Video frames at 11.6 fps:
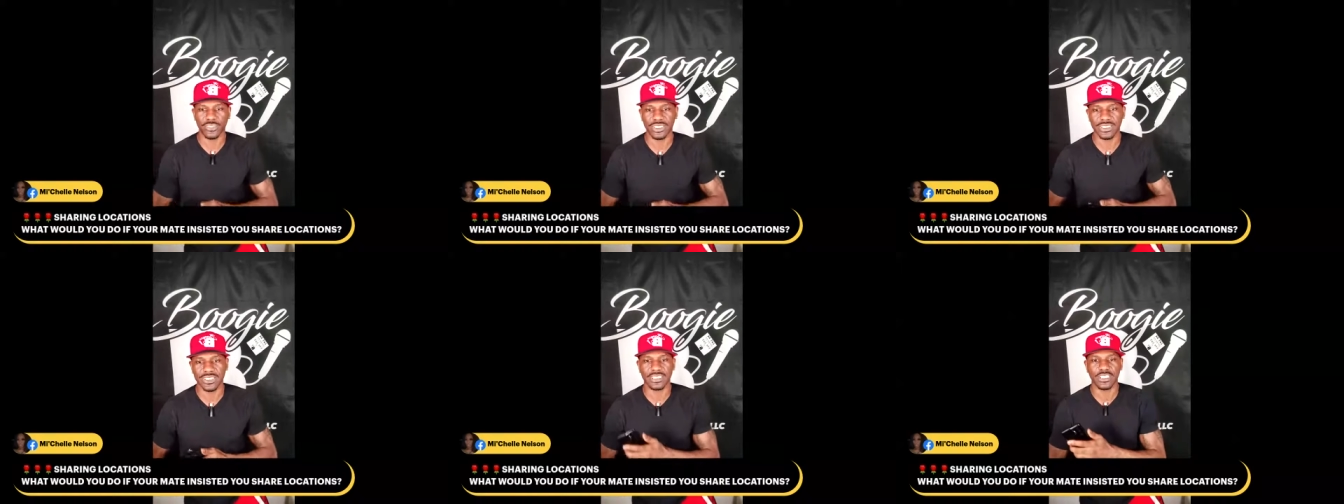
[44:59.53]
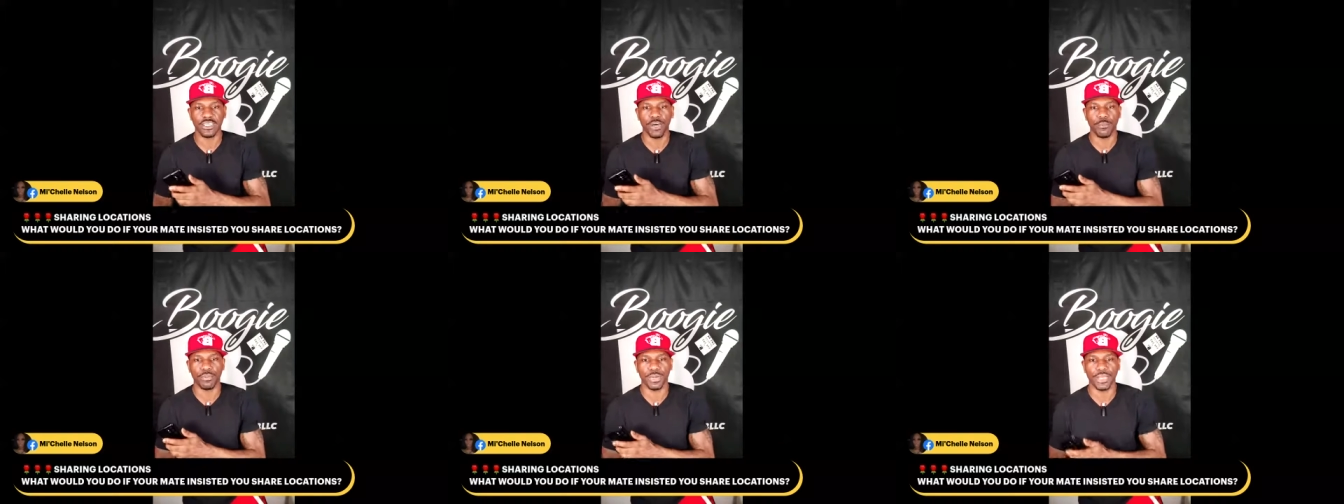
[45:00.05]
She said she
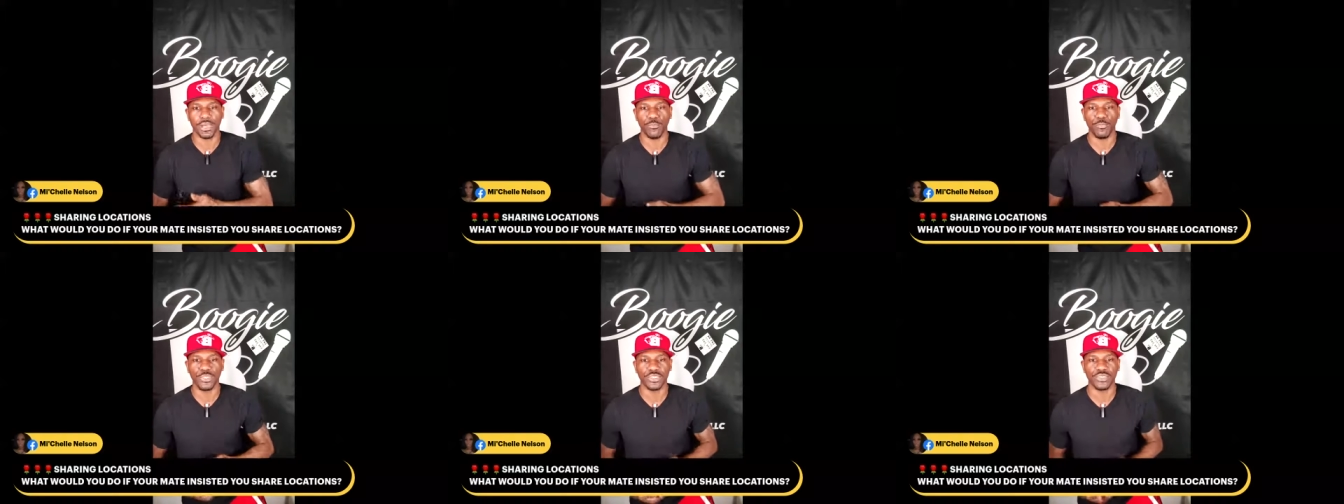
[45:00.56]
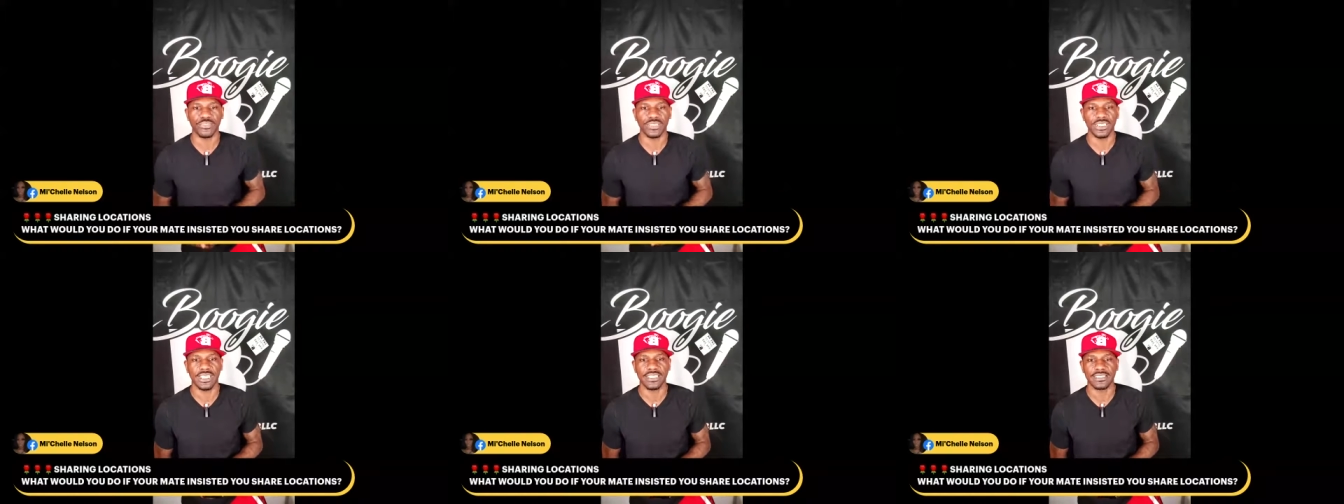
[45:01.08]
going to break up with you if
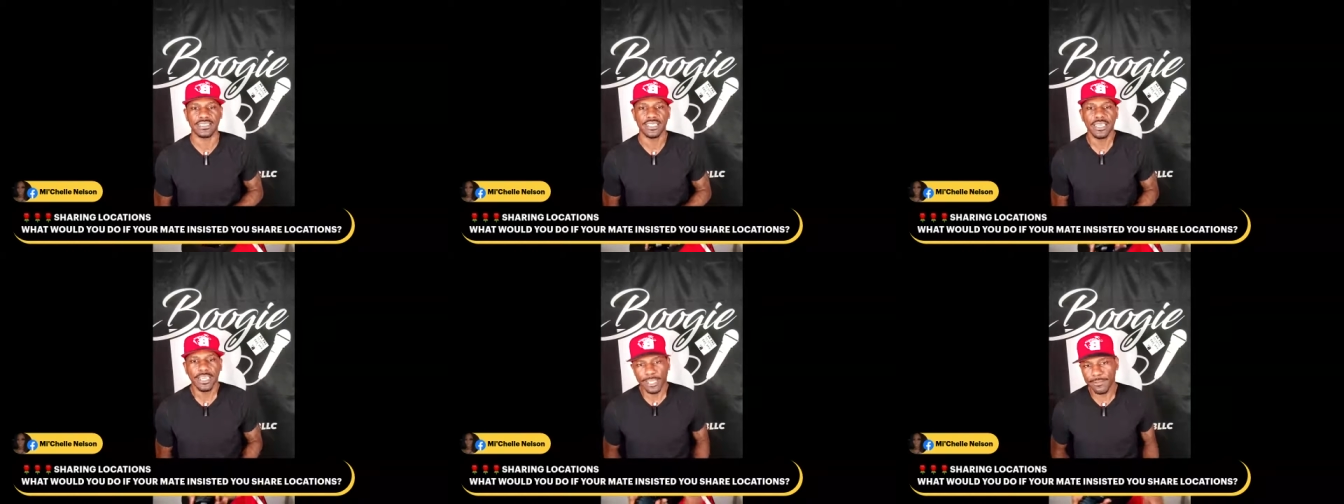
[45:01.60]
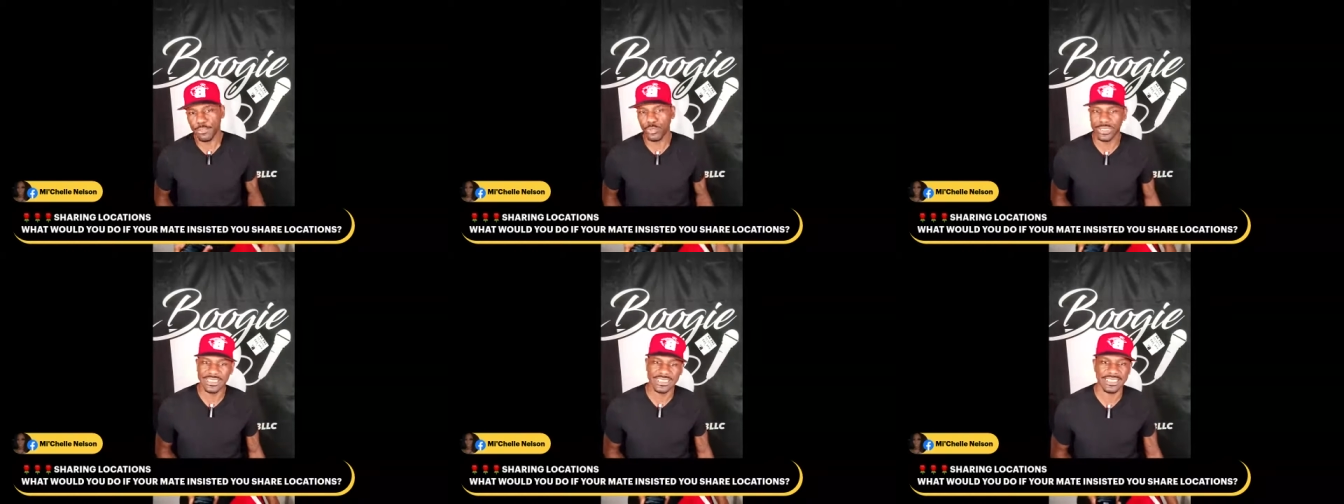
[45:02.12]
she ins- if
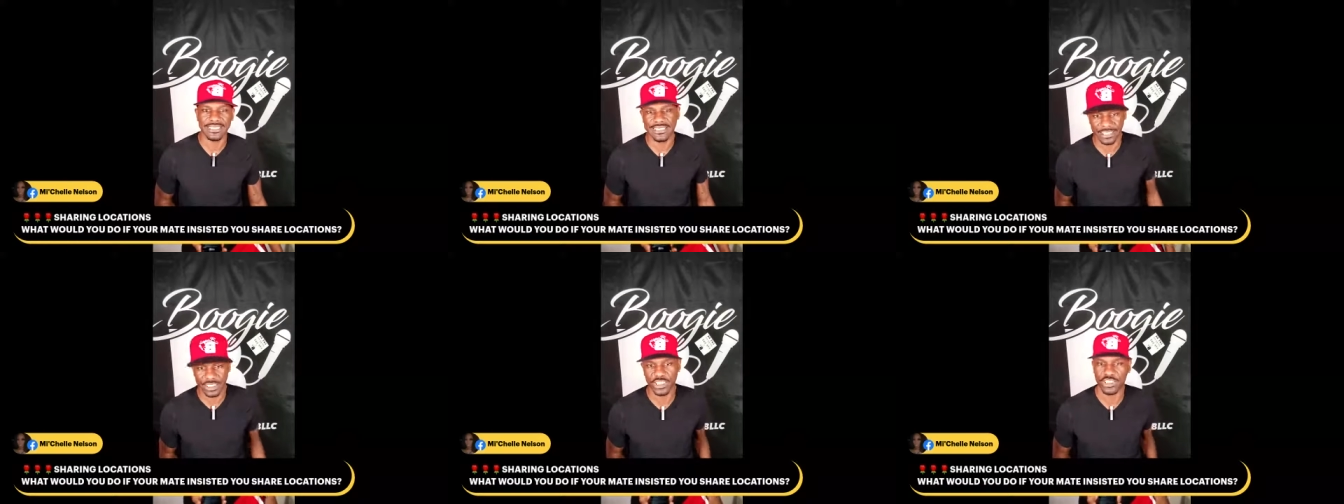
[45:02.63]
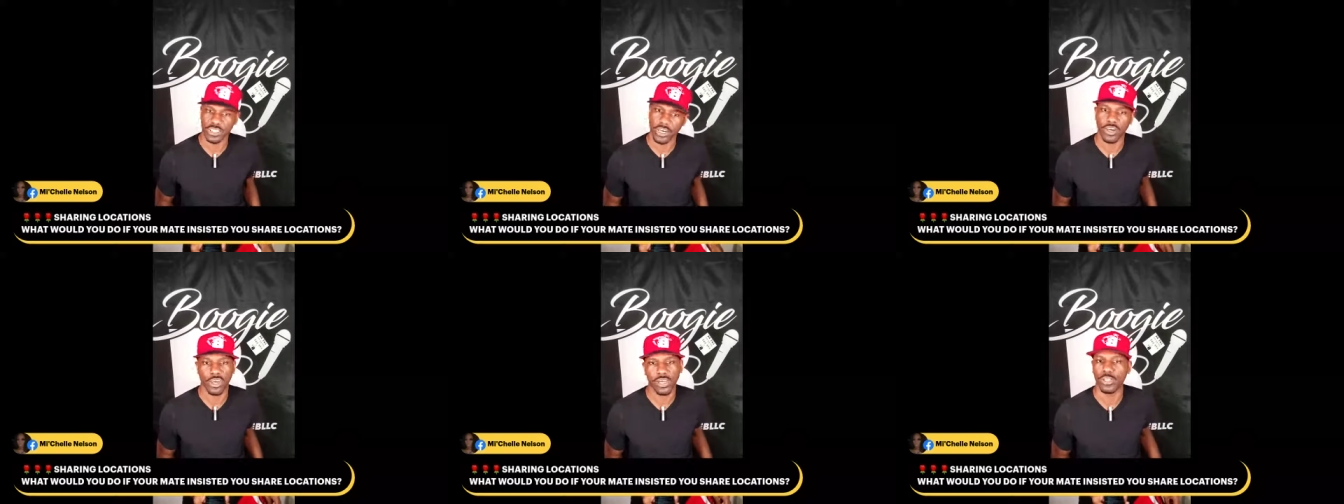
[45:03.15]
you insist that she turn
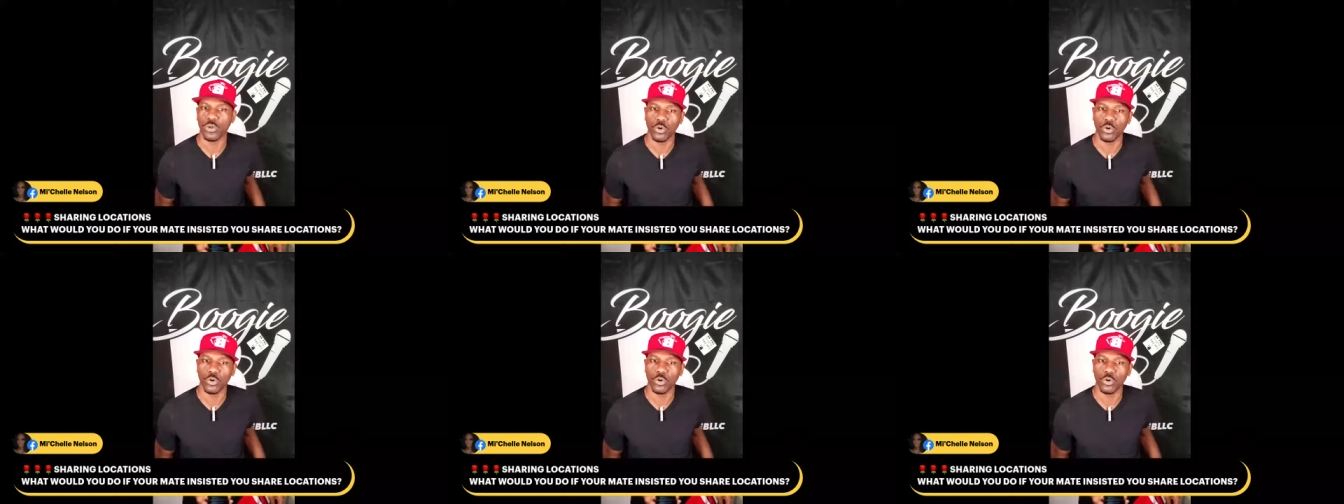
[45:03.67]
her